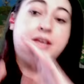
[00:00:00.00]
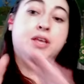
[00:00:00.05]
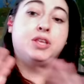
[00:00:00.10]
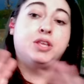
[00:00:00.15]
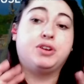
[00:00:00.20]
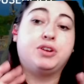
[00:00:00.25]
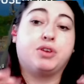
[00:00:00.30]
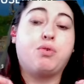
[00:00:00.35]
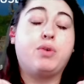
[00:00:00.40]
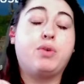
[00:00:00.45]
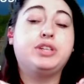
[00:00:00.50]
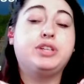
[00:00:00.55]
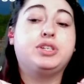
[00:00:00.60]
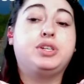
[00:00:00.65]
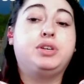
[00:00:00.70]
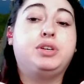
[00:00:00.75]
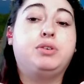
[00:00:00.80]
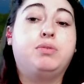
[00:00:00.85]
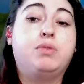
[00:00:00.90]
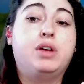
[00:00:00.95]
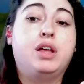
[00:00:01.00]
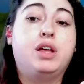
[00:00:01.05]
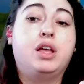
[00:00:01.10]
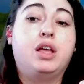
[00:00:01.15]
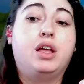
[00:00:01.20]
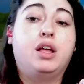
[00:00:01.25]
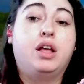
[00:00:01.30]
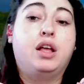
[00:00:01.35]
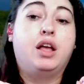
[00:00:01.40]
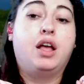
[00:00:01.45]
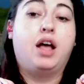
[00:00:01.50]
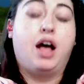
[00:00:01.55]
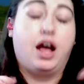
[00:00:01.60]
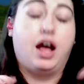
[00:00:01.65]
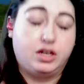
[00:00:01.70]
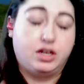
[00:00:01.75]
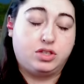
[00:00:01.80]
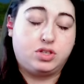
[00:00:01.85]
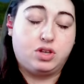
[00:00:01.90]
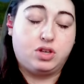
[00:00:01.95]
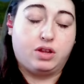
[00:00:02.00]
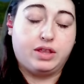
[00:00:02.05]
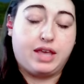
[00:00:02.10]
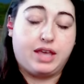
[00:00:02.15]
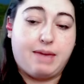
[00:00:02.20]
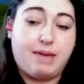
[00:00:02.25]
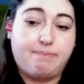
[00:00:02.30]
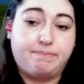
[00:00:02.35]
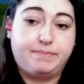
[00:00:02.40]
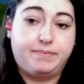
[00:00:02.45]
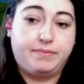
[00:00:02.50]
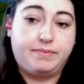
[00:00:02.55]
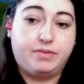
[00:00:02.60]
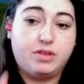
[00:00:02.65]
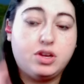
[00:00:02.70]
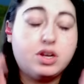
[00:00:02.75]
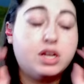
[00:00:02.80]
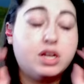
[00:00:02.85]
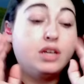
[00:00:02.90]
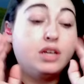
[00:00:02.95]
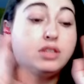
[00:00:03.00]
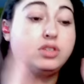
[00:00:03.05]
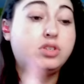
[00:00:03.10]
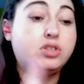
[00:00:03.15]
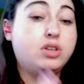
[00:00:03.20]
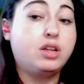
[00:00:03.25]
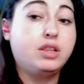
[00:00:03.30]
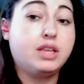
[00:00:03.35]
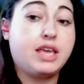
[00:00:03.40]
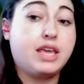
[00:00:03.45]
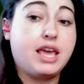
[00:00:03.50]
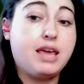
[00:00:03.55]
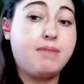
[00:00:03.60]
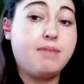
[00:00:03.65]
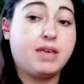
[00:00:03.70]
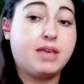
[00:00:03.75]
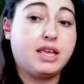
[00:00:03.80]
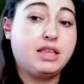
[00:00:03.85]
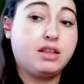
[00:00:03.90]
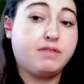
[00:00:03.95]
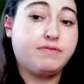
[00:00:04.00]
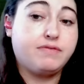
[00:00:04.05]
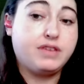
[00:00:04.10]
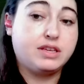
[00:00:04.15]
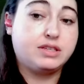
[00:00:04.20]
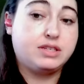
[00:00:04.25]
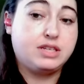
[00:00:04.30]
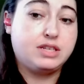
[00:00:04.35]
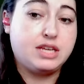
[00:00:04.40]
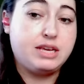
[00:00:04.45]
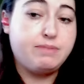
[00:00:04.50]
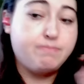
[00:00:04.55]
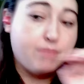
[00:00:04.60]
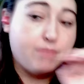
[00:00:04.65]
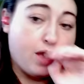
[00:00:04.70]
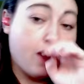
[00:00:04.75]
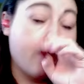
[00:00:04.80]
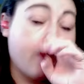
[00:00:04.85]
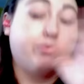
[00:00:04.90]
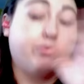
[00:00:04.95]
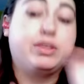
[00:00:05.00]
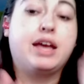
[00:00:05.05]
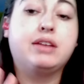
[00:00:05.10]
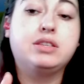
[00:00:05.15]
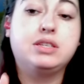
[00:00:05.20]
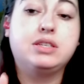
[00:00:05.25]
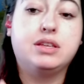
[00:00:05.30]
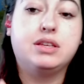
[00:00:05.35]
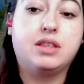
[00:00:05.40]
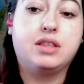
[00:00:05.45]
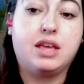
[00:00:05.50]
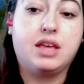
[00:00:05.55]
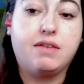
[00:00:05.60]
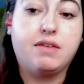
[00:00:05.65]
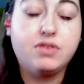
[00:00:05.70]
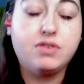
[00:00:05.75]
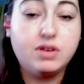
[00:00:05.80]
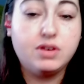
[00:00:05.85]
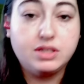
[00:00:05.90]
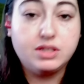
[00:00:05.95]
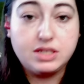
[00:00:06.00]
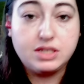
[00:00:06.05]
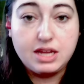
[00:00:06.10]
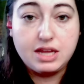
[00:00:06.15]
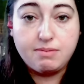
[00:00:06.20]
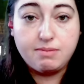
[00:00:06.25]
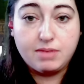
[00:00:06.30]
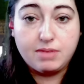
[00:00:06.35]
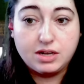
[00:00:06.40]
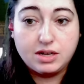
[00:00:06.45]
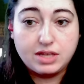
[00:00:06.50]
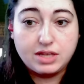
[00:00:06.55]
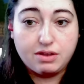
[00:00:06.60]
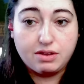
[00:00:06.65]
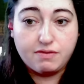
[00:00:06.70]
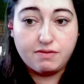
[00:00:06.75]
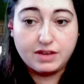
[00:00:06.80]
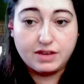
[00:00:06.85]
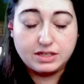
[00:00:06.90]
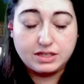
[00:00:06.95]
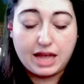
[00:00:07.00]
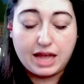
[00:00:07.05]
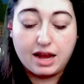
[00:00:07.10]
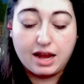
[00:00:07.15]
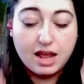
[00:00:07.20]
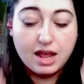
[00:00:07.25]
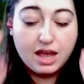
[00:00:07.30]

You're going to uninstall the game. You're going to uninstall the game either via Steam. Oh, that's the other thing. If you're on Steam, here's how you fix that.